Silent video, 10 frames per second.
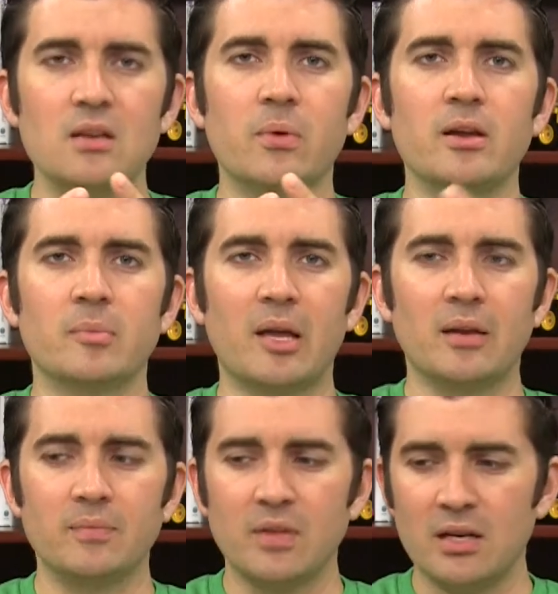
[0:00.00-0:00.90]
eat away your
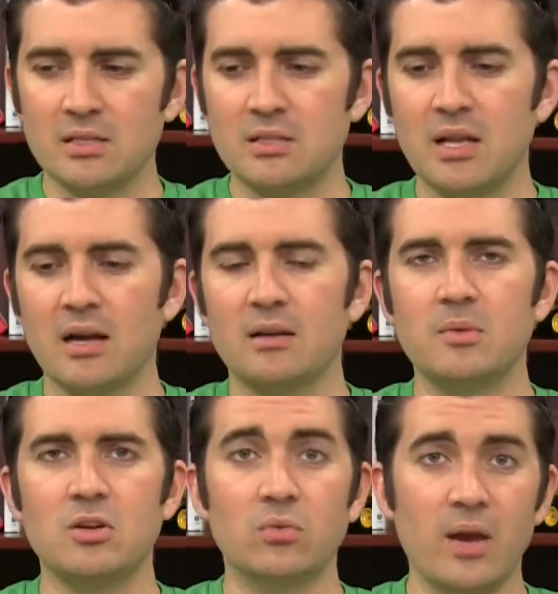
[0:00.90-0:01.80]
pen and it's not going
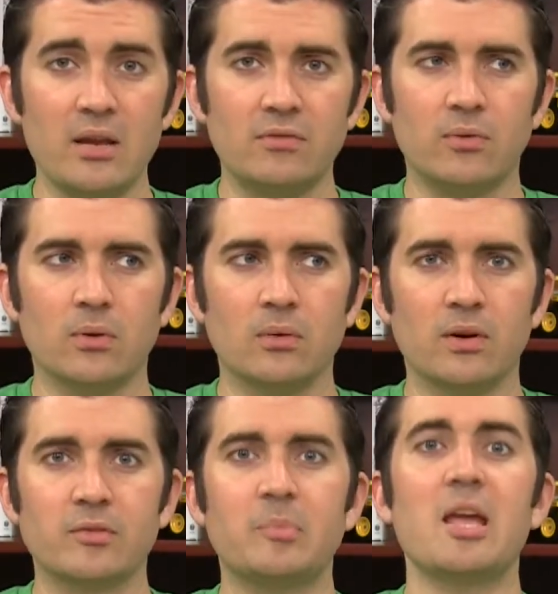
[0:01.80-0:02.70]
to be great for
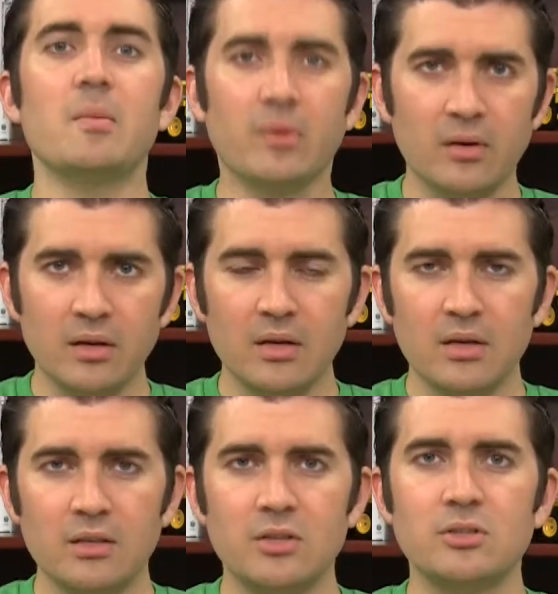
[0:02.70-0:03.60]
whatever paper
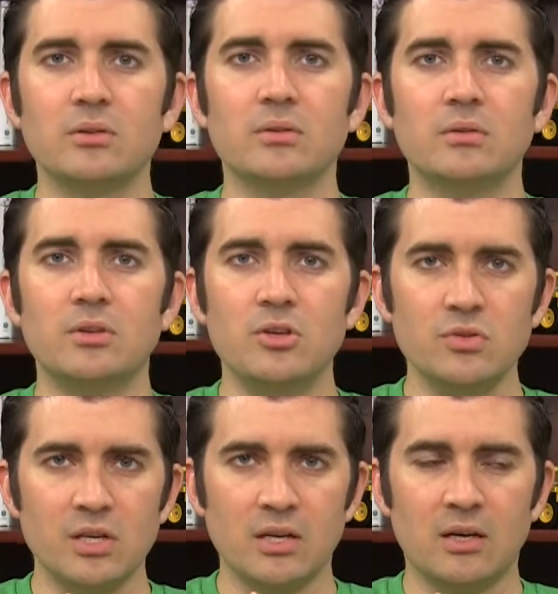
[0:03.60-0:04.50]
that you're
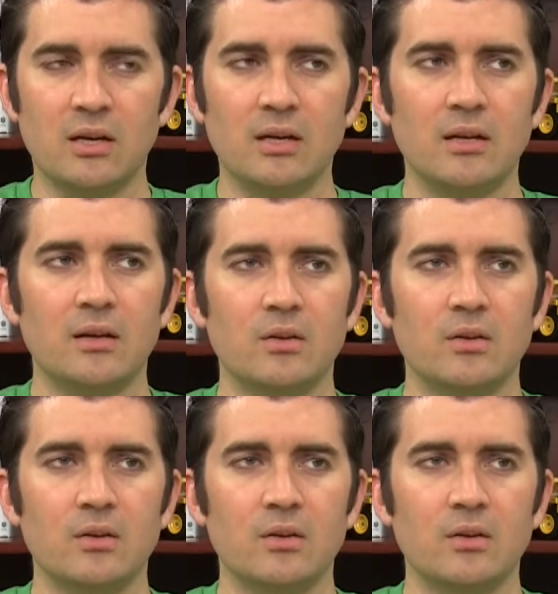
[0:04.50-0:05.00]
using it on.